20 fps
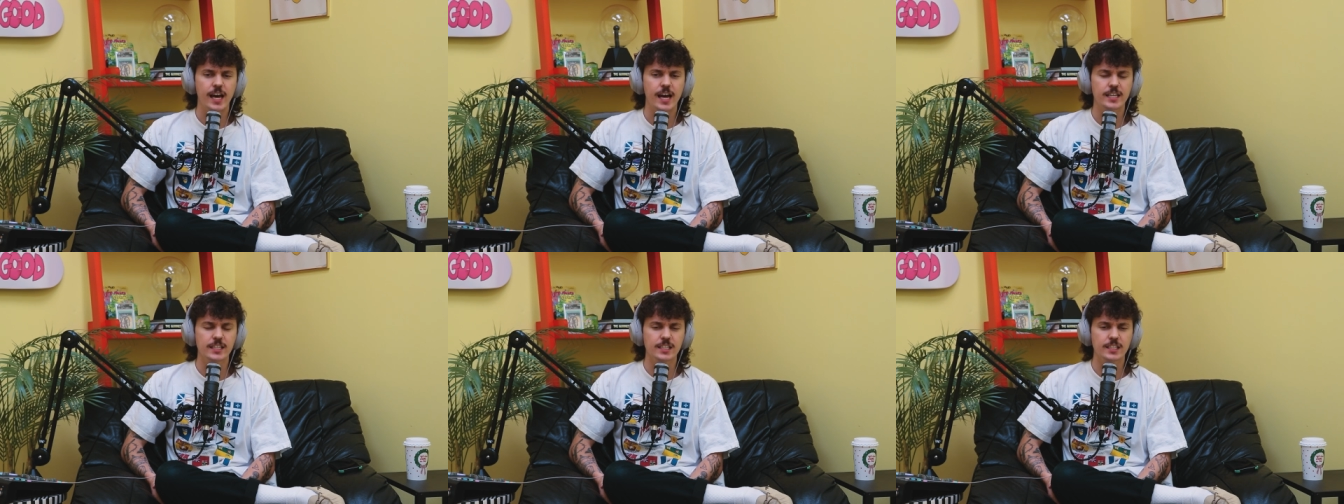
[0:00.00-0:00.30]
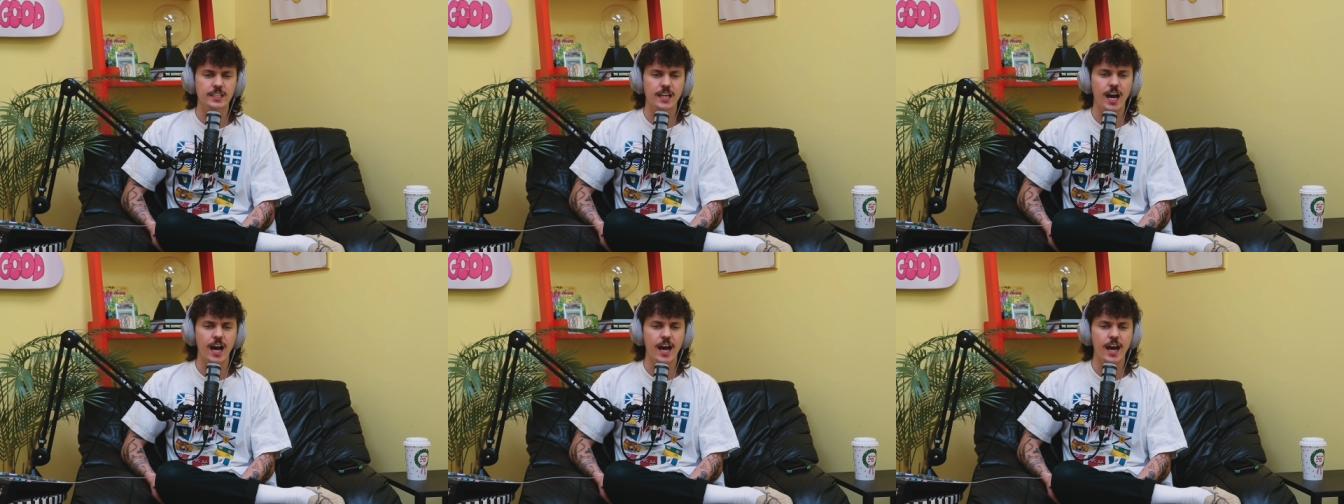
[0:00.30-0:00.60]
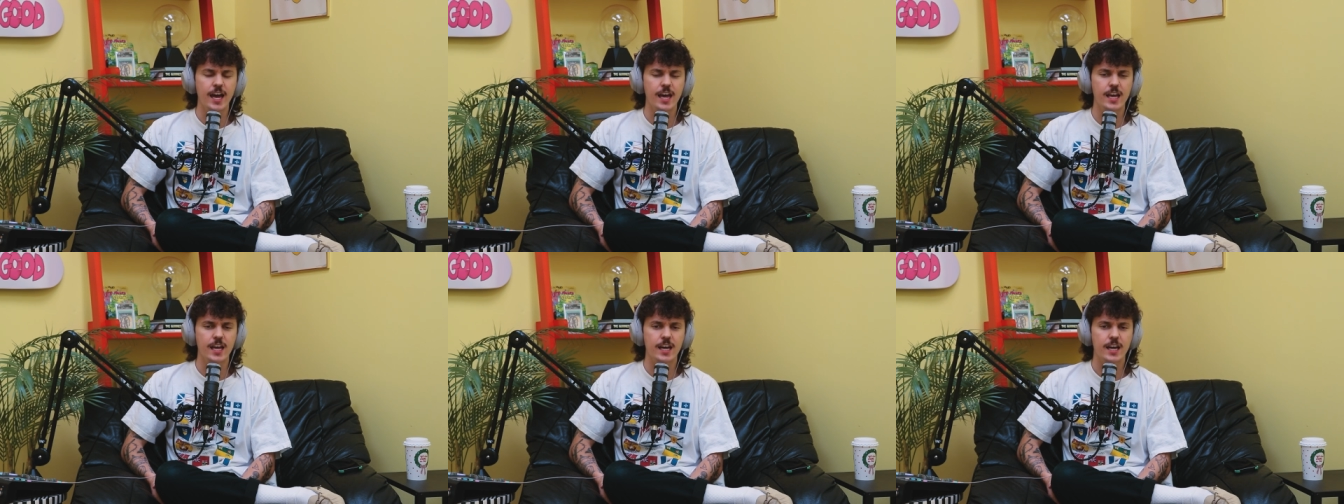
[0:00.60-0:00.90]
Is this
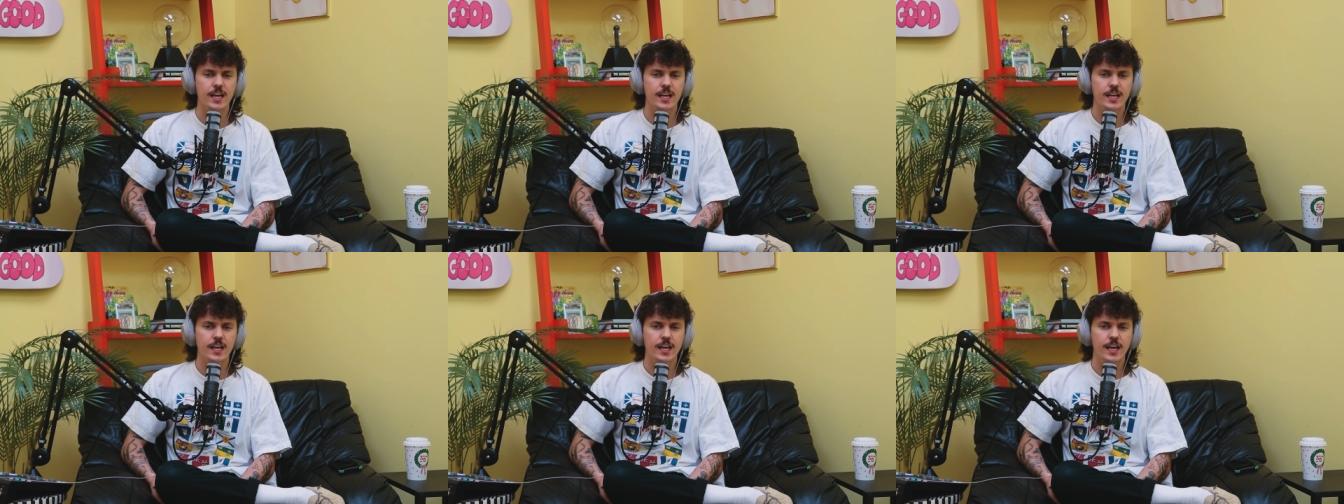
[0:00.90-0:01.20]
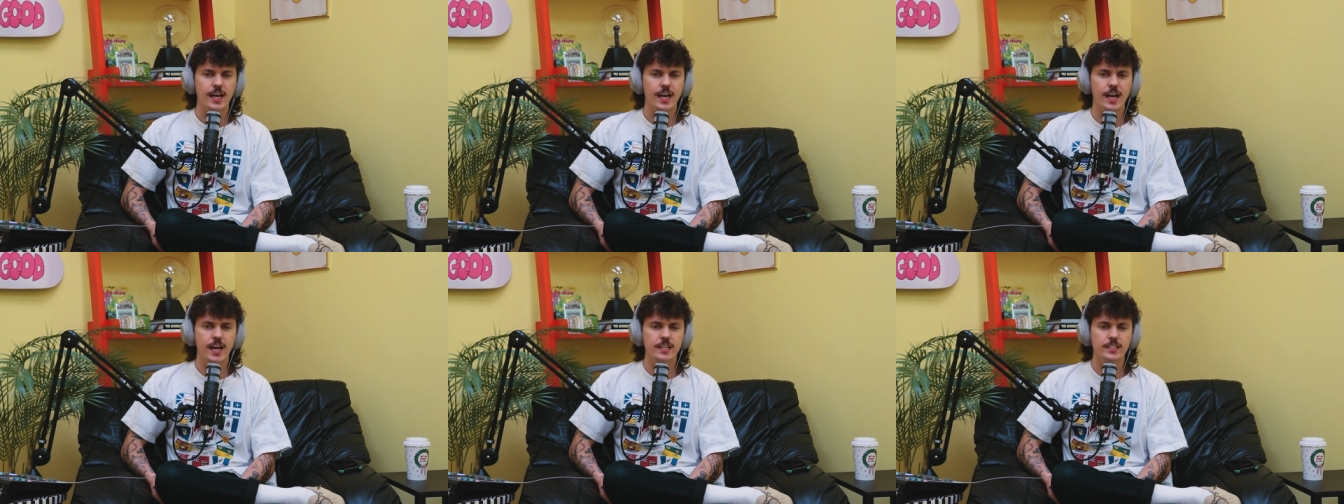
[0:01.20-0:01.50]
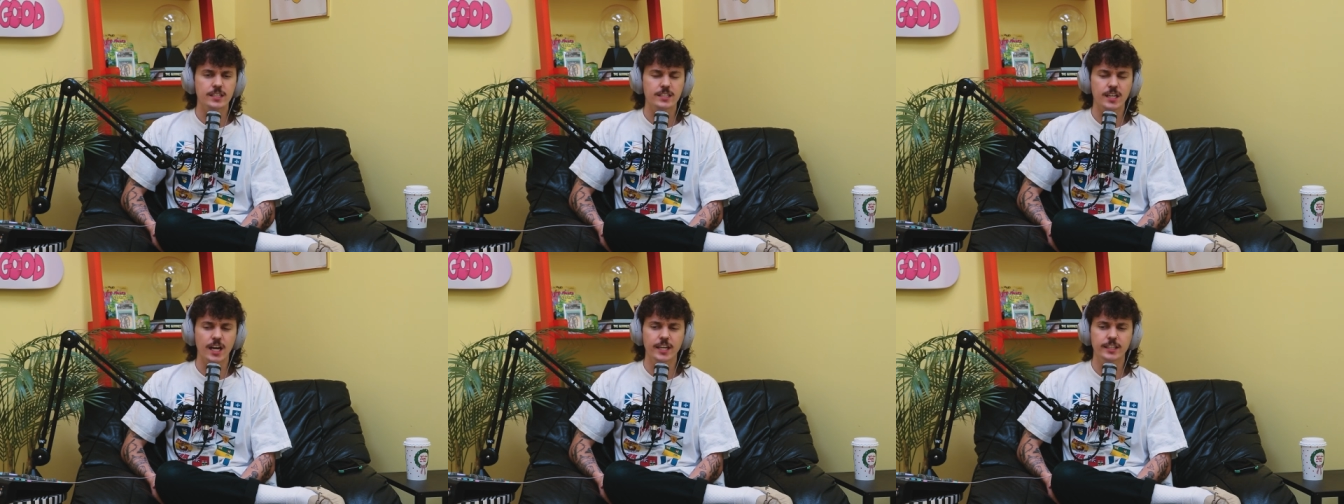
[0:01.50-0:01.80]
guy
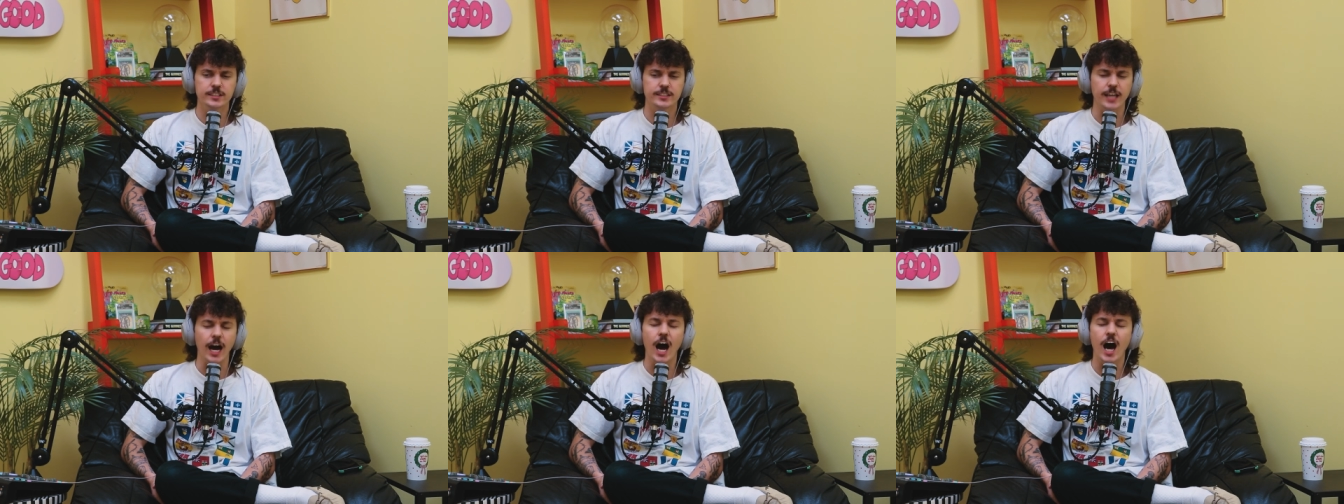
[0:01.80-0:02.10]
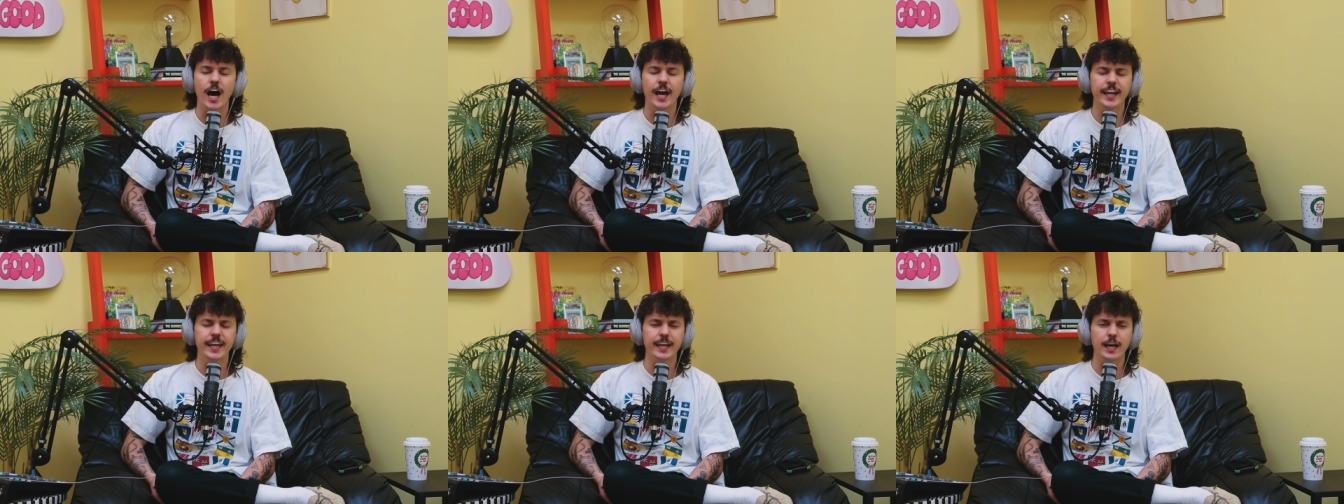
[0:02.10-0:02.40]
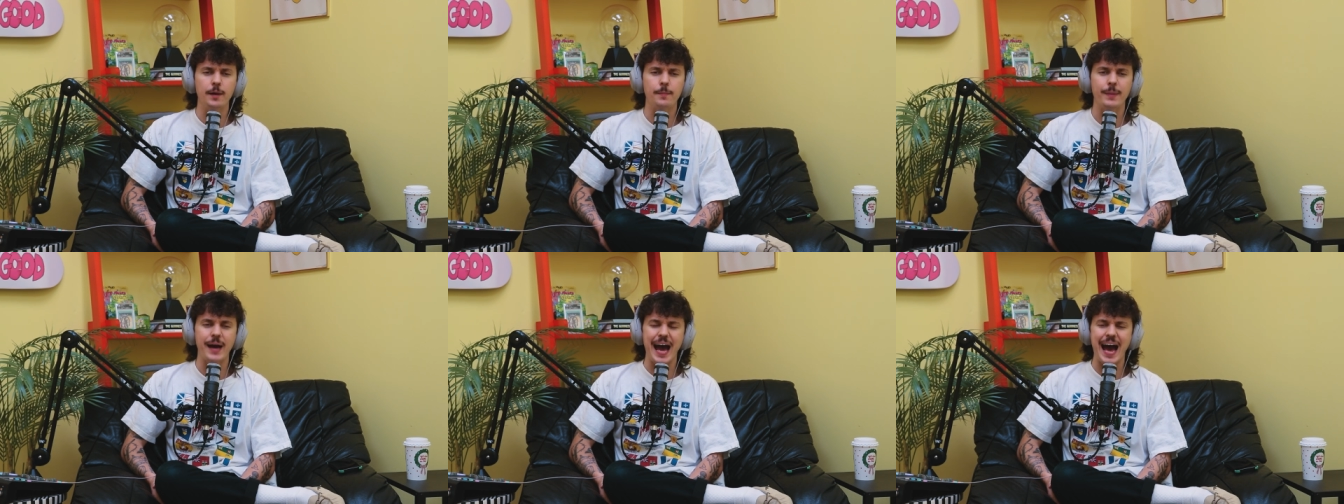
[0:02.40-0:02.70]

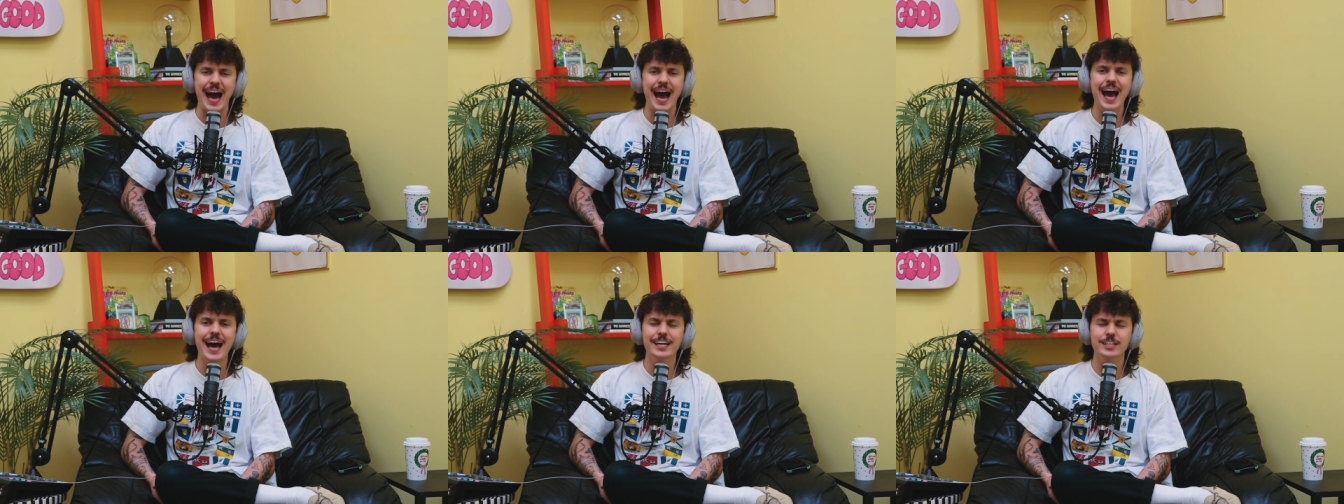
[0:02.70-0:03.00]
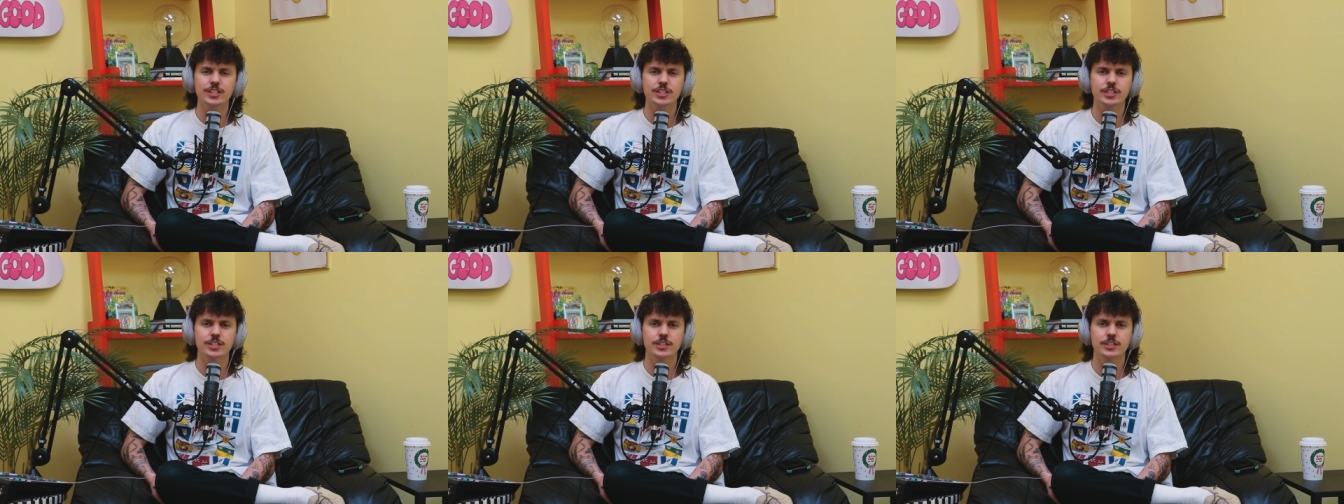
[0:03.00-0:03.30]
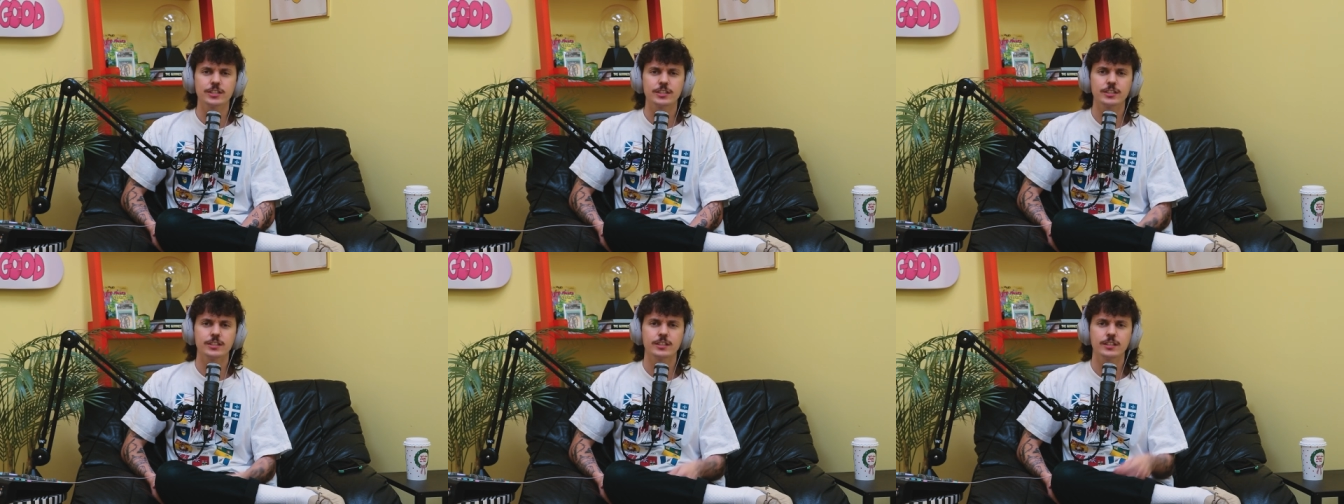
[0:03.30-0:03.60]
donning a
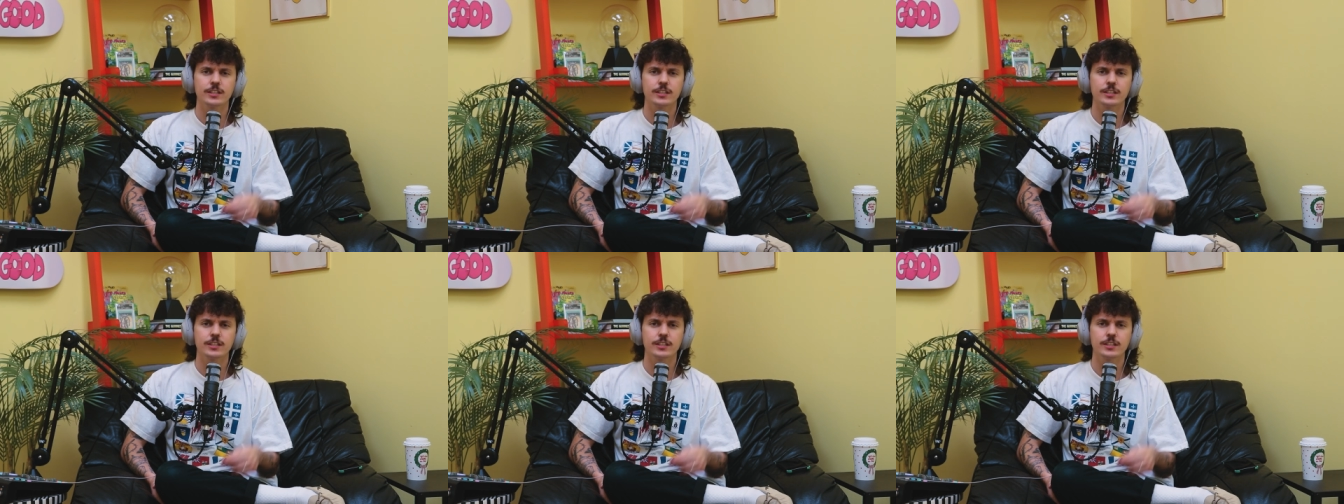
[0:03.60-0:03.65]
patch?